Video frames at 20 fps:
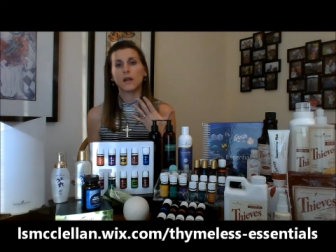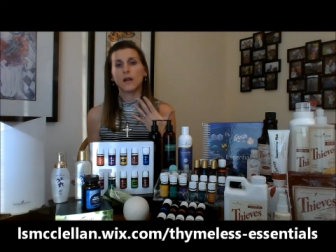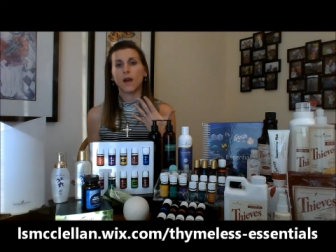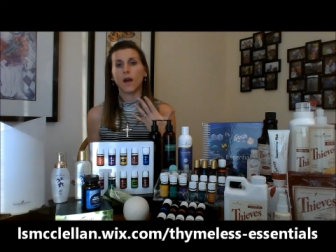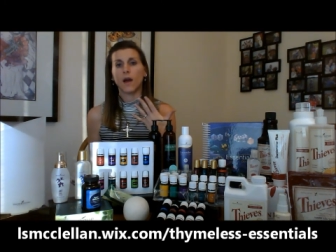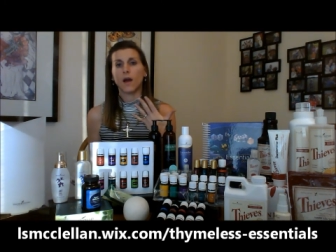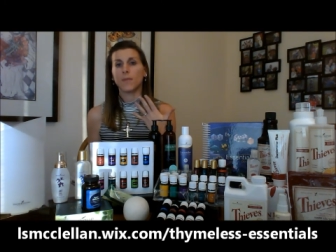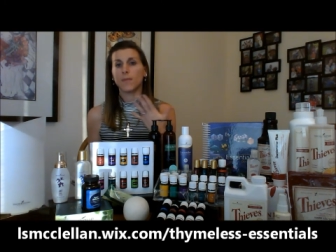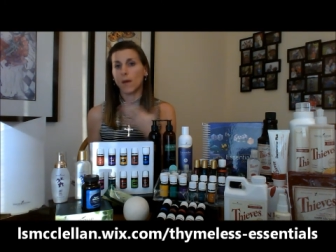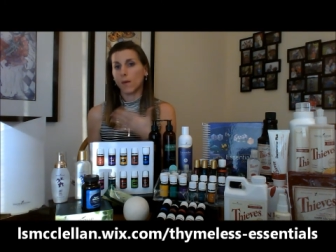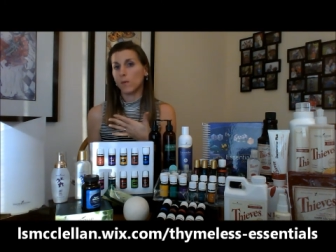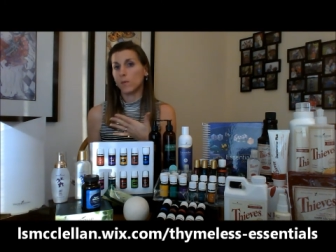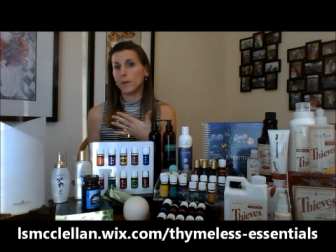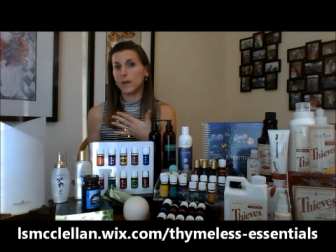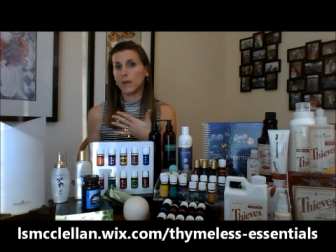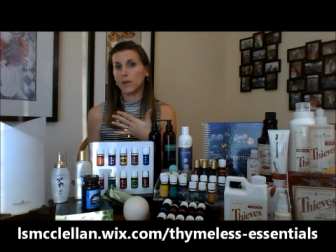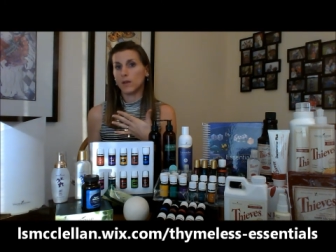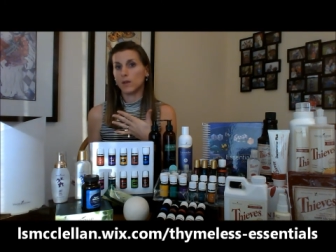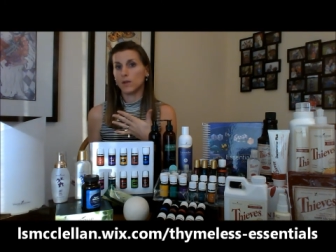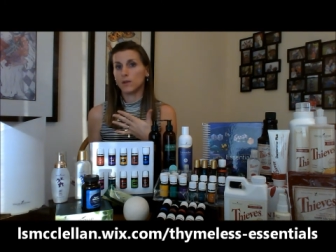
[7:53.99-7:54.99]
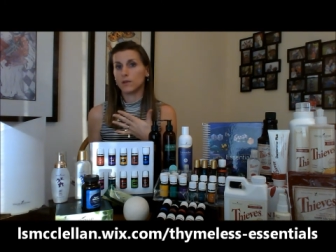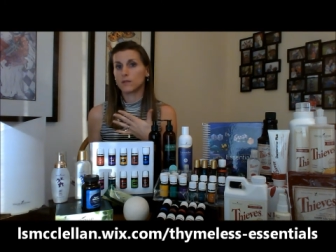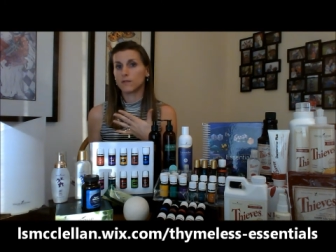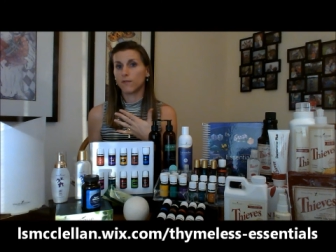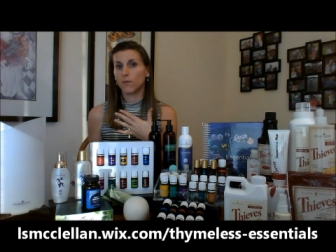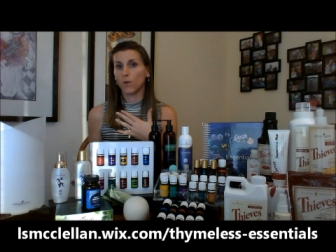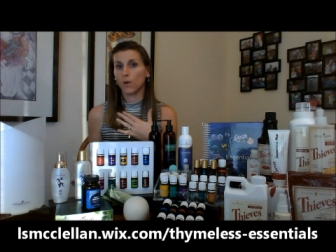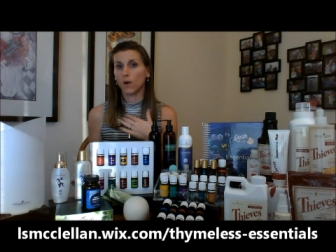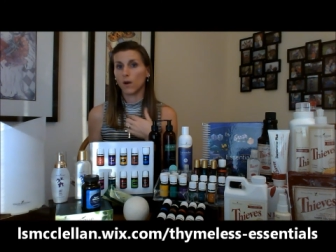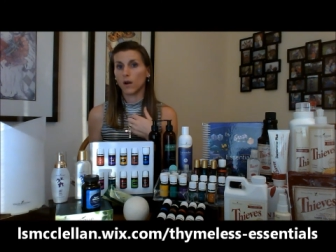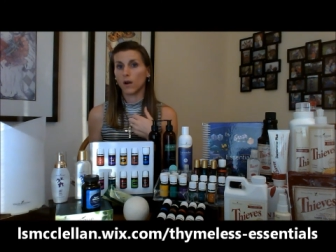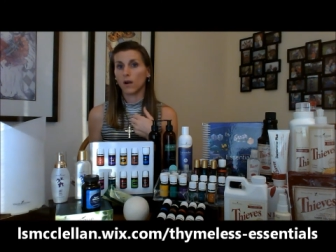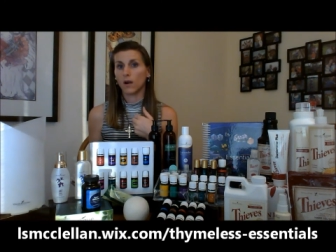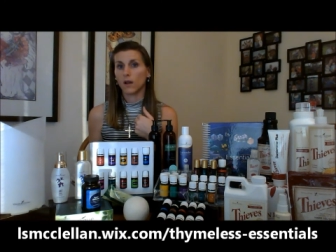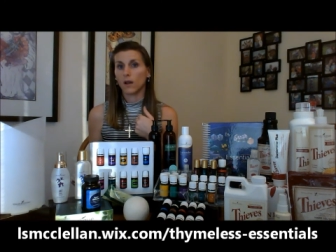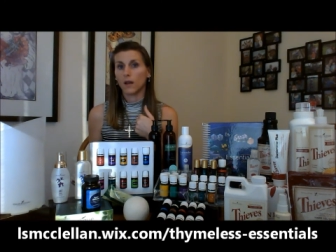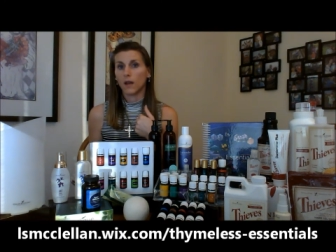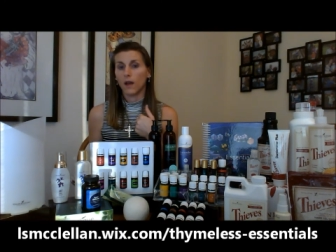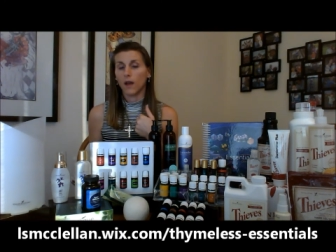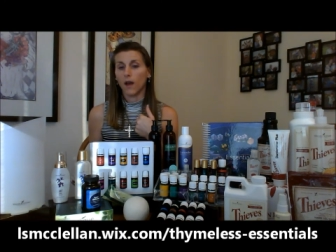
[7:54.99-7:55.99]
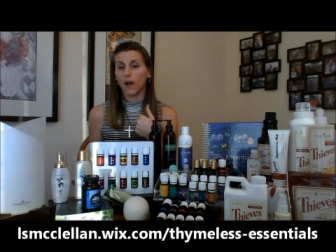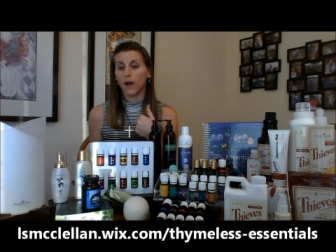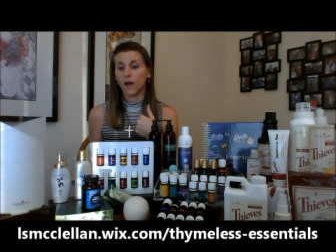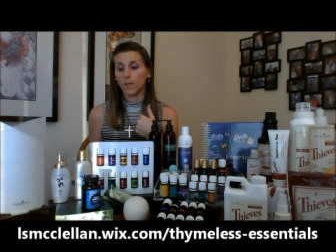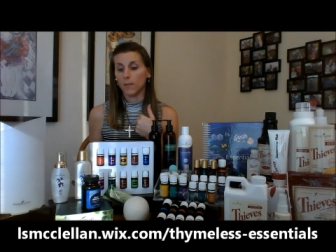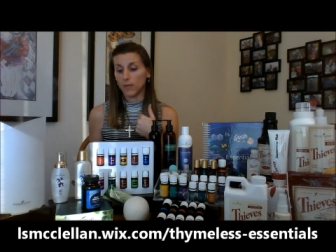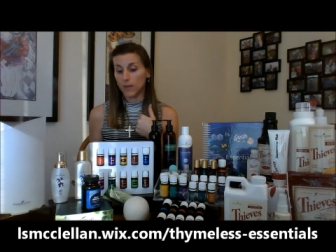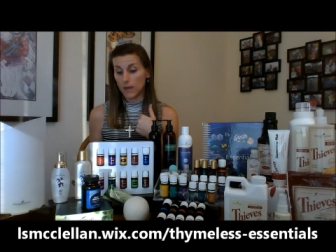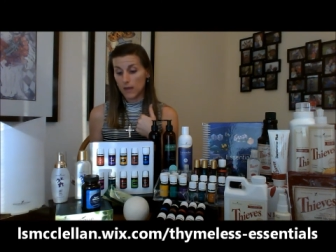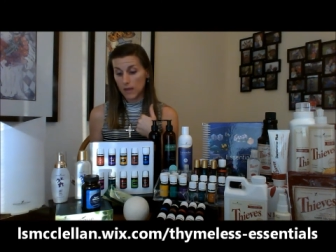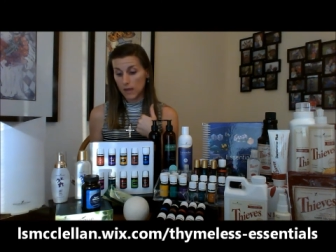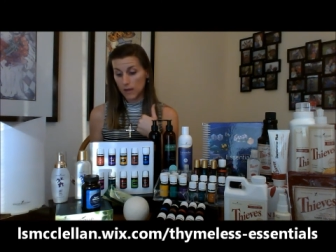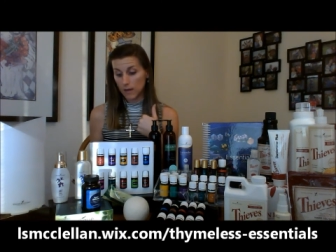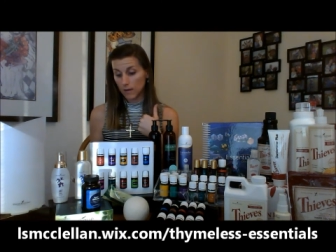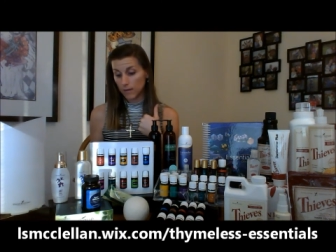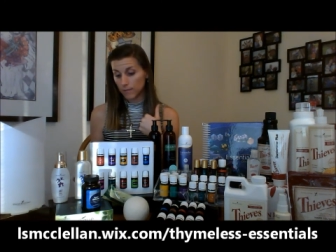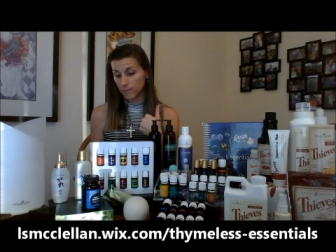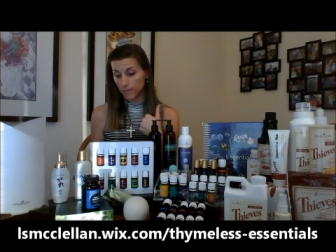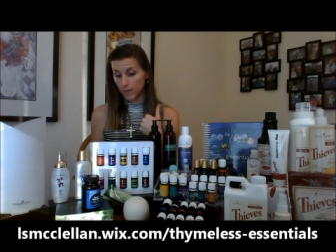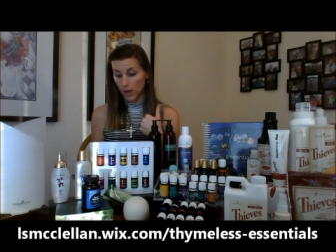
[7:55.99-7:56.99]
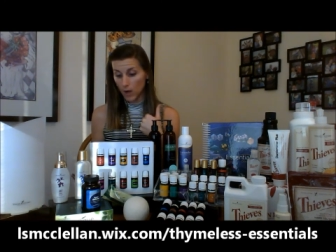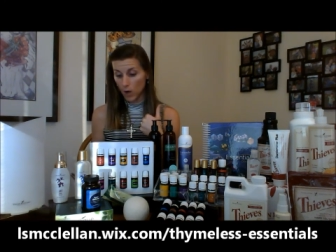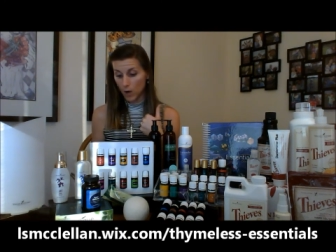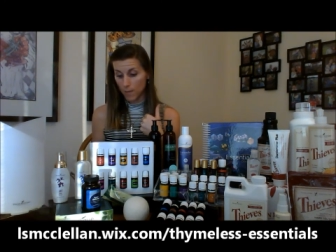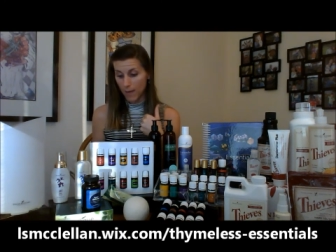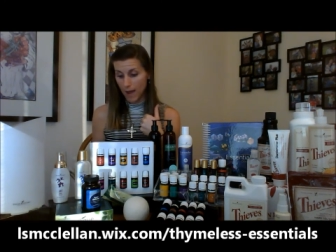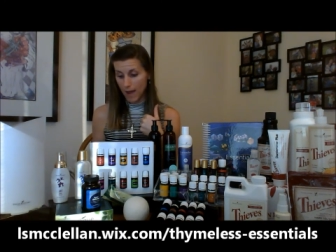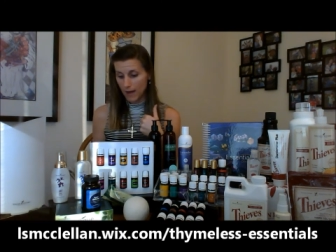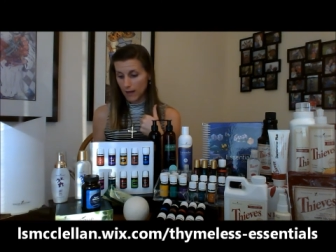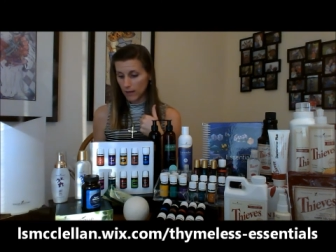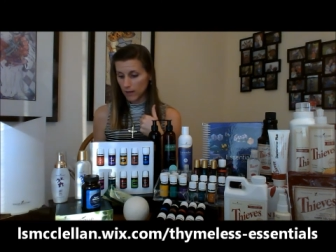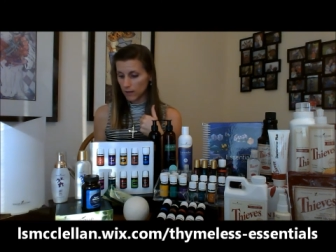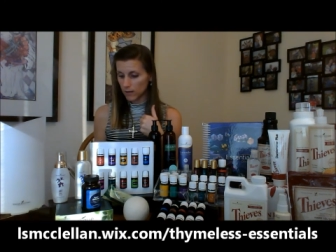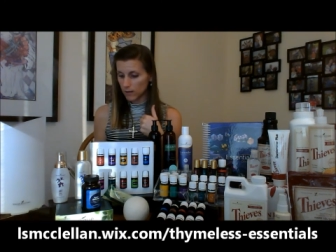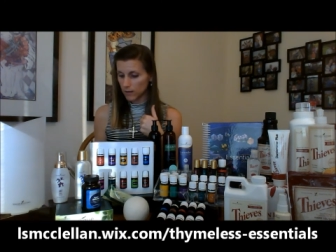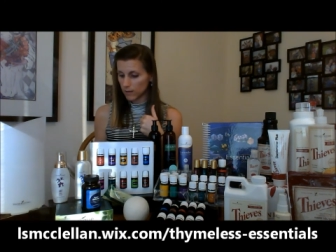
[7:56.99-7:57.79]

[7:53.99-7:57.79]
that would be a use for the aromatic